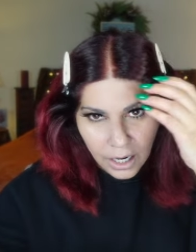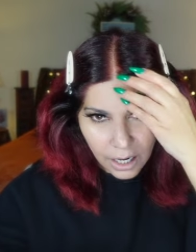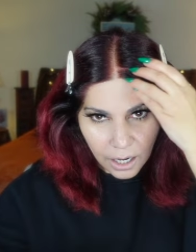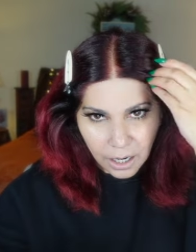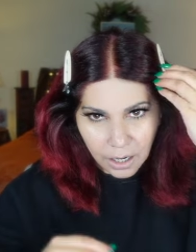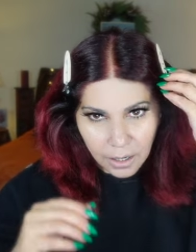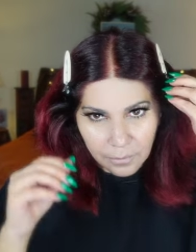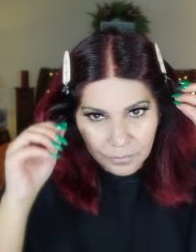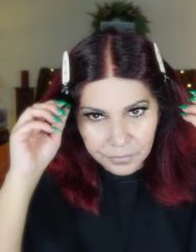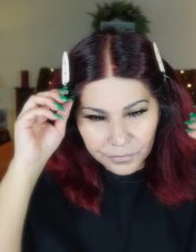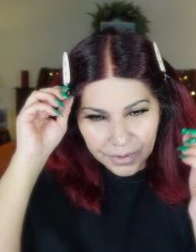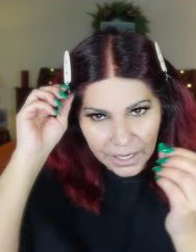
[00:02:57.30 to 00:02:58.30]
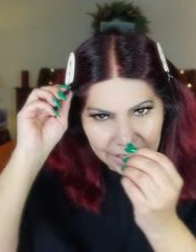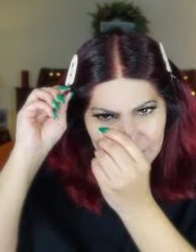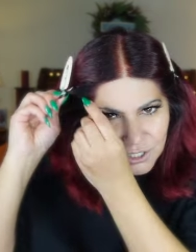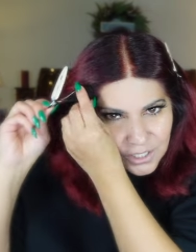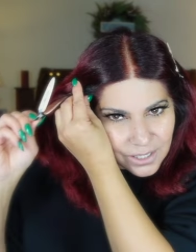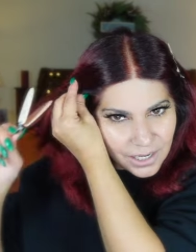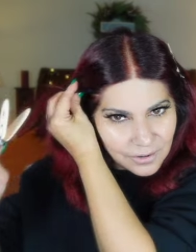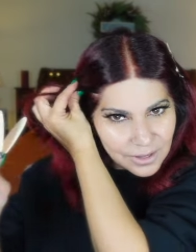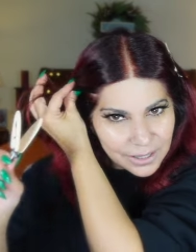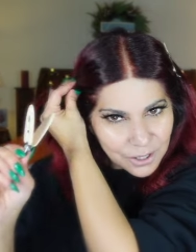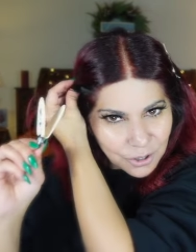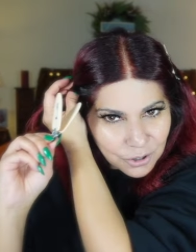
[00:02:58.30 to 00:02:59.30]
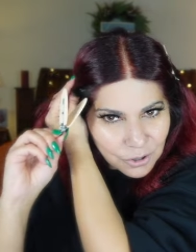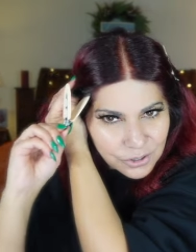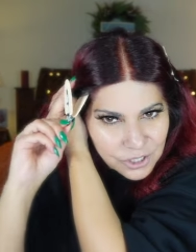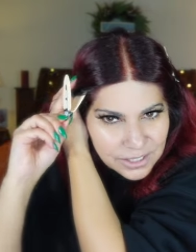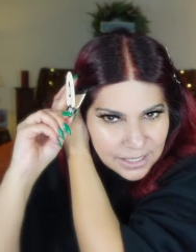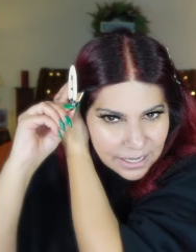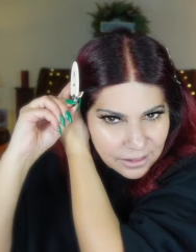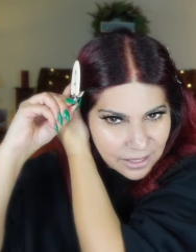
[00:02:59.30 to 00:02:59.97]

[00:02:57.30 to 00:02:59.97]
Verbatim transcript: Um, and it's just kind of like the girl is just like